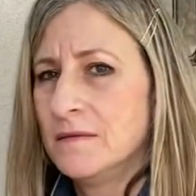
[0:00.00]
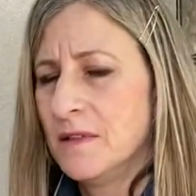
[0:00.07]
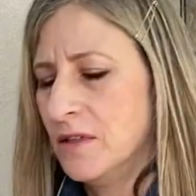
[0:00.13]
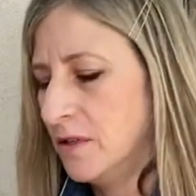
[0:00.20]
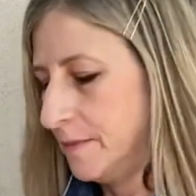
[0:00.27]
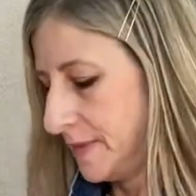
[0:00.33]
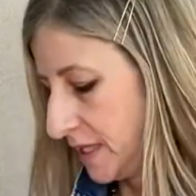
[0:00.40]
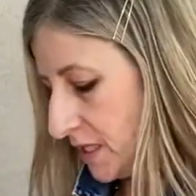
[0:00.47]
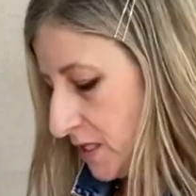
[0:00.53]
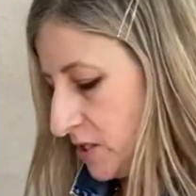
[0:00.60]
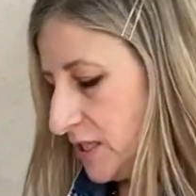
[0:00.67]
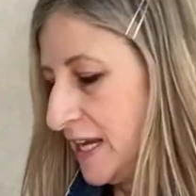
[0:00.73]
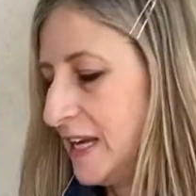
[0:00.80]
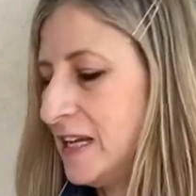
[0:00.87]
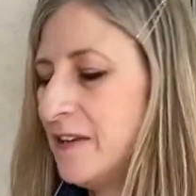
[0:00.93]
Oh my gosh,
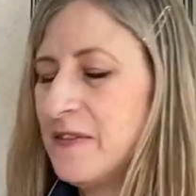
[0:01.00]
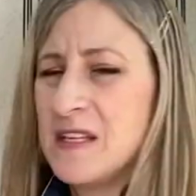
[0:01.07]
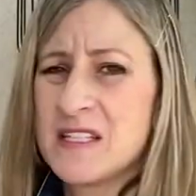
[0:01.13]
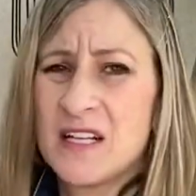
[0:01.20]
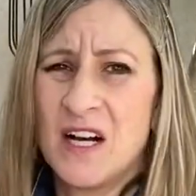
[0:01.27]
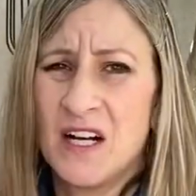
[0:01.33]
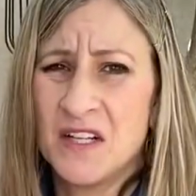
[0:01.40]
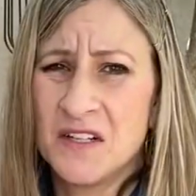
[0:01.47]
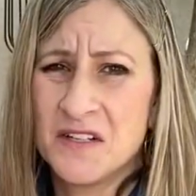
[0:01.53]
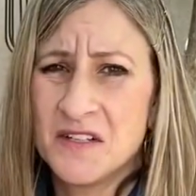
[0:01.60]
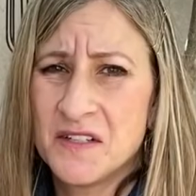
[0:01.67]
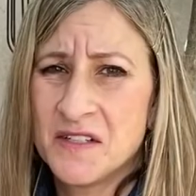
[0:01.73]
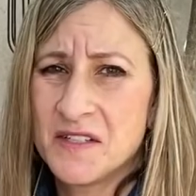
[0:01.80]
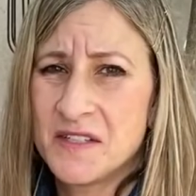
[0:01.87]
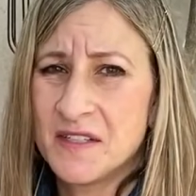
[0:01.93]
any of these
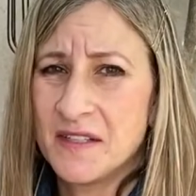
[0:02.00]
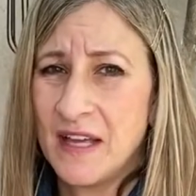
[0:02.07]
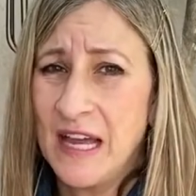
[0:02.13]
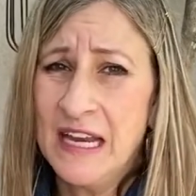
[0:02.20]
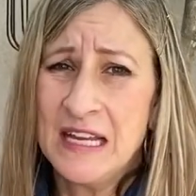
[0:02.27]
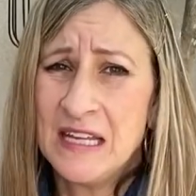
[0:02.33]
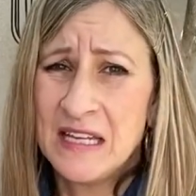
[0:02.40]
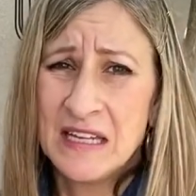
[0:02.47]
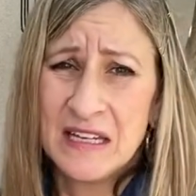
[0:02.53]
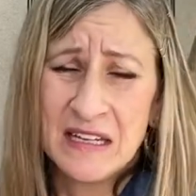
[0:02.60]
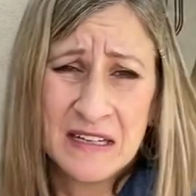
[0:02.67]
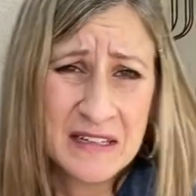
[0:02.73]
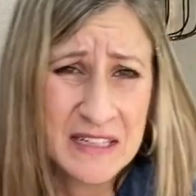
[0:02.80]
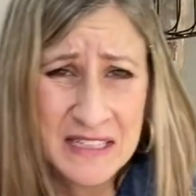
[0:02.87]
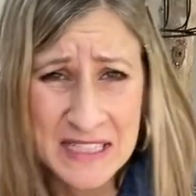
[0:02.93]
colors, any
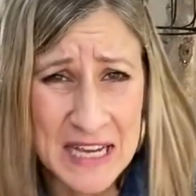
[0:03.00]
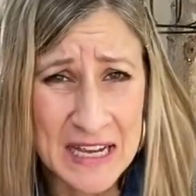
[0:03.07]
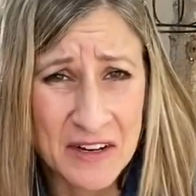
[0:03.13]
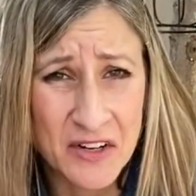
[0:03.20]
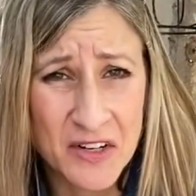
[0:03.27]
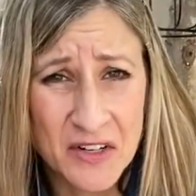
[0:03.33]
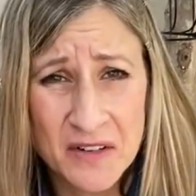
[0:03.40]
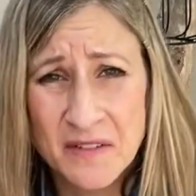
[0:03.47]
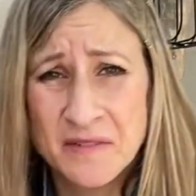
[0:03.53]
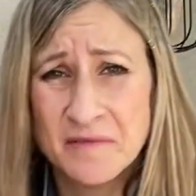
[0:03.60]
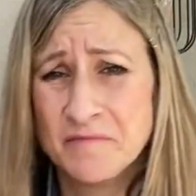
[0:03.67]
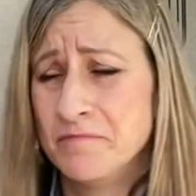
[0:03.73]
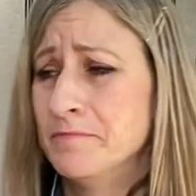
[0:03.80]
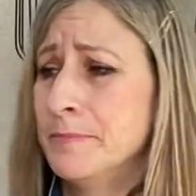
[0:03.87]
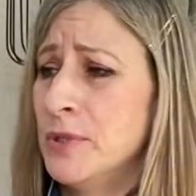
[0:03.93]
container,
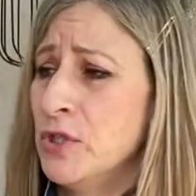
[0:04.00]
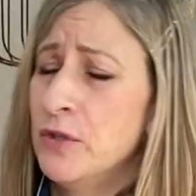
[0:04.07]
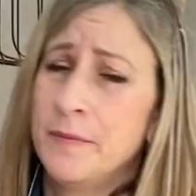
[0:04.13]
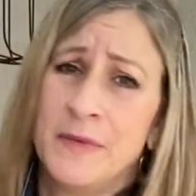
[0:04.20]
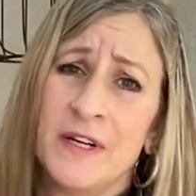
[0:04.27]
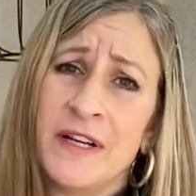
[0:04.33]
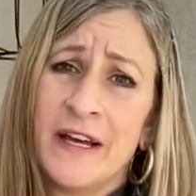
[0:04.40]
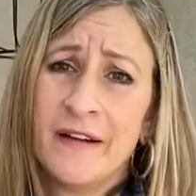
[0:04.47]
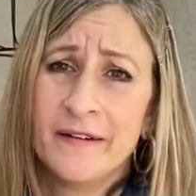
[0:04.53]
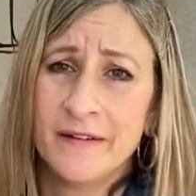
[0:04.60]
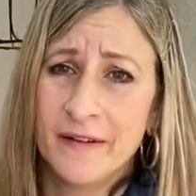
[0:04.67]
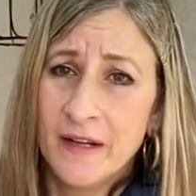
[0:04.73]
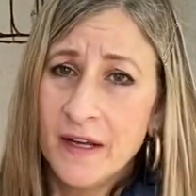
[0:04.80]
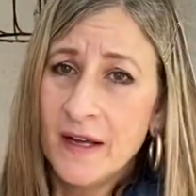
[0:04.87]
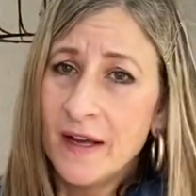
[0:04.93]
boom, you're done.
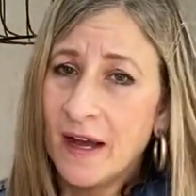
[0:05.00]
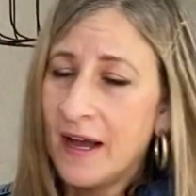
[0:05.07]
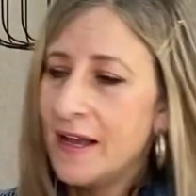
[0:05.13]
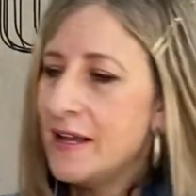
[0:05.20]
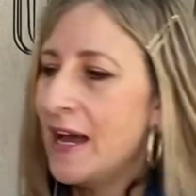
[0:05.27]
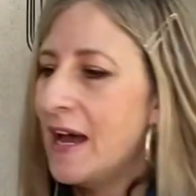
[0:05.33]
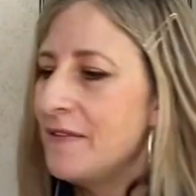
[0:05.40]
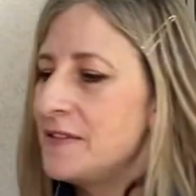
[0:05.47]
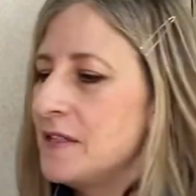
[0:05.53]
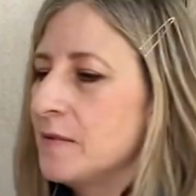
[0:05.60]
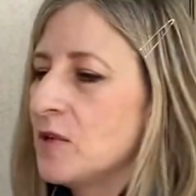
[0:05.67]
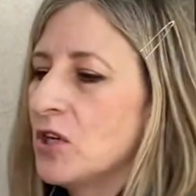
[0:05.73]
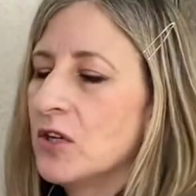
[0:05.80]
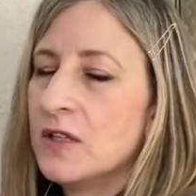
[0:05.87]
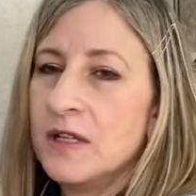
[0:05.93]
I have
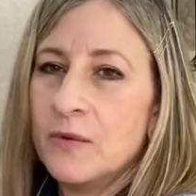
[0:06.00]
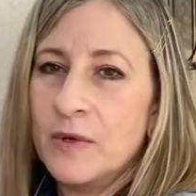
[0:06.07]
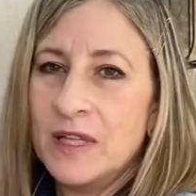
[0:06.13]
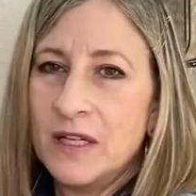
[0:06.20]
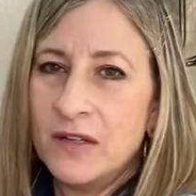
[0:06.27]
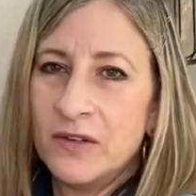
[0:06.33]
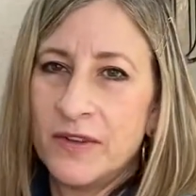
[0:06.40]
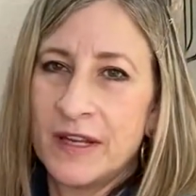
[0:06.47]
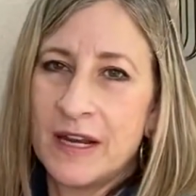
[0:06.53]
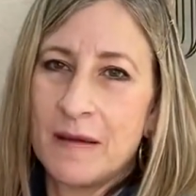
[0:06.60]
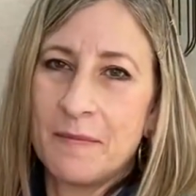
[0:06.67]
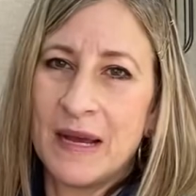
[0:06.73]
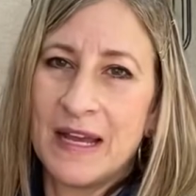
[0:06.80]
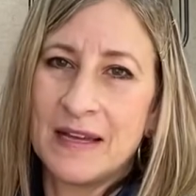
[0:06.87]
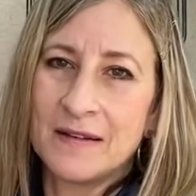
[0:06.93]
some curly willow that I
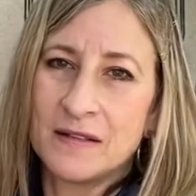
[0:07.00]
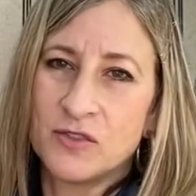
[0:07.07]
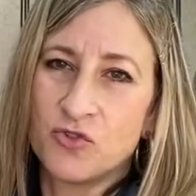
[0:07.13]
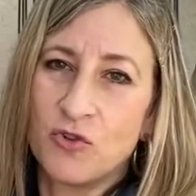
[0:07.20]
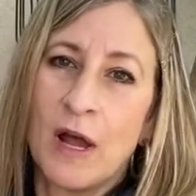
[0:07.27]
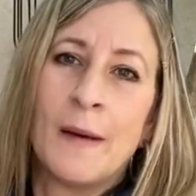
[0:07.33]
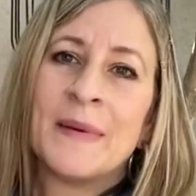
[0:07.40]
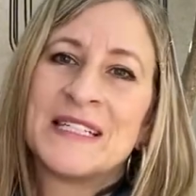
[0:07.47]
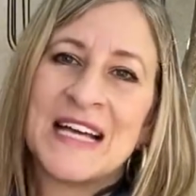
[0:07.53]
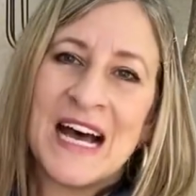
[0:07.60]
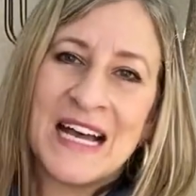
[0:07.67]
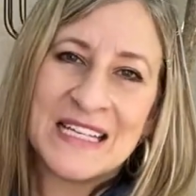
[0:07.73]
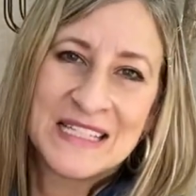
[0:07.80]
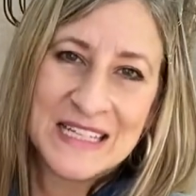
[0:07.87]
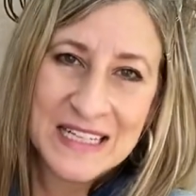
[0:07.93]
might
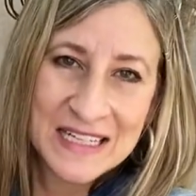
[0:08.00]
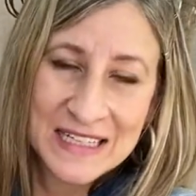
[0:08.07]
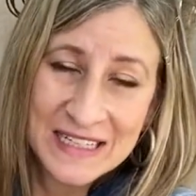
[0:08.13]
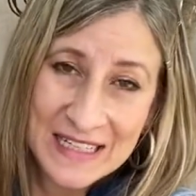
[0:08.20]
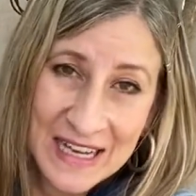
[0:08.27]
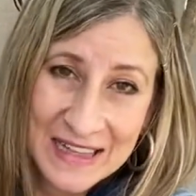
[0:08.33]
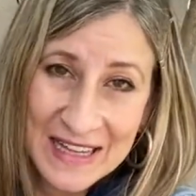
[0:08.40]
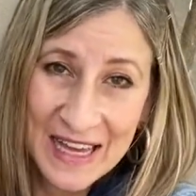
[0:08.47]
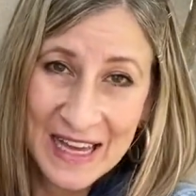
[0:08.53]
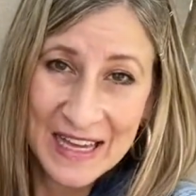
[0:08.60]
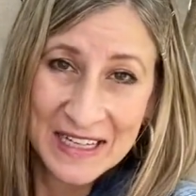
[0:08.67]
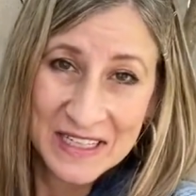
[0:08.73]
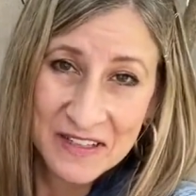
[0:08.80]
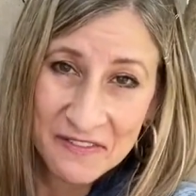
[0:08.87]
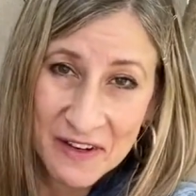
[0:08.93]
dramatize it at the
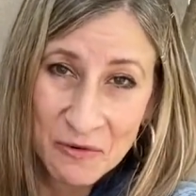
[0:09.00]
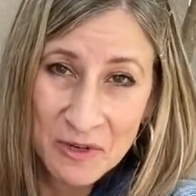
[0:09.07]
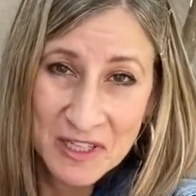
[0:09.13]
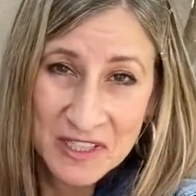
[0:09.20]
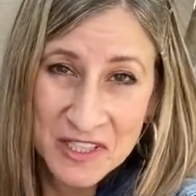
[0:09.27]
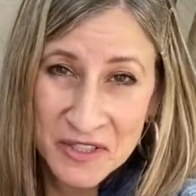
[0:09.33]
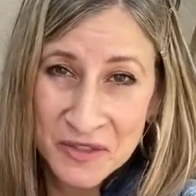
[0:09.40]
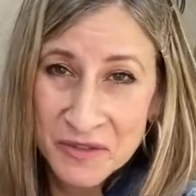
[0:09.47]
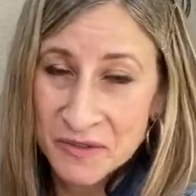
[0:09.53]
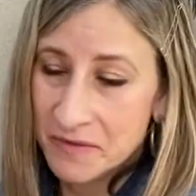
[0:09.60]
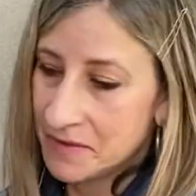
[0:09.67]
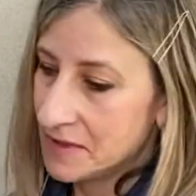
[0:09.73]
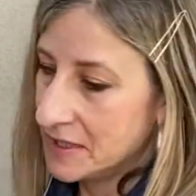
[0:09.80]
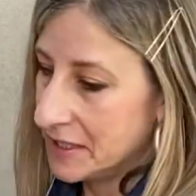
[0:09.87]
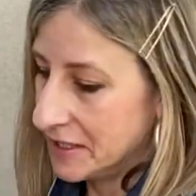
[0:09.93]
end if I want to.
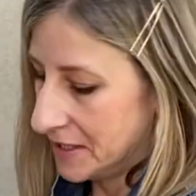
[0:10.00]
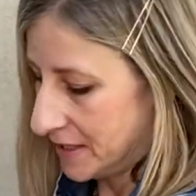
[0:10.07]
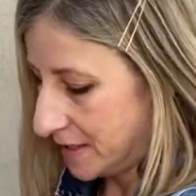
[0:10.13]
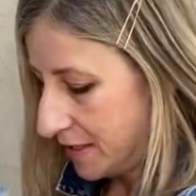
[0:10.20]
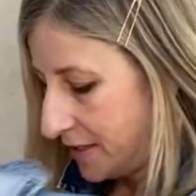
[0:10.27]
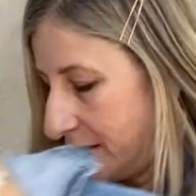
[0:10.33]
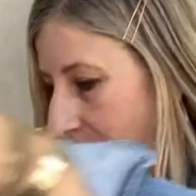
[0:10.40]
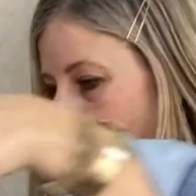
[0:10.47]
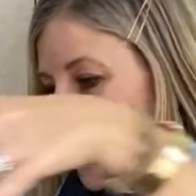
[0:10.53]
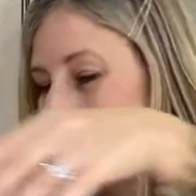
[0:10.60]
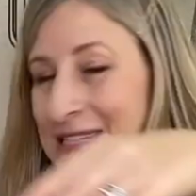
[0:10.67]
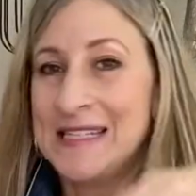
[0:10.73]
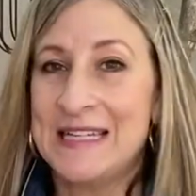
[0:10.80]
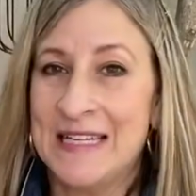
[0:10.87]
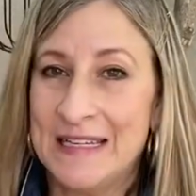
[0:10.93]
We'll
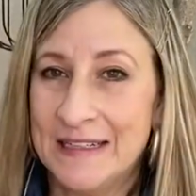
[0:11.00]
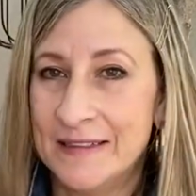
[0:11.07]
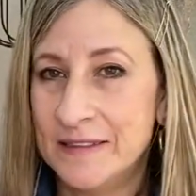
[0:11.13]
see.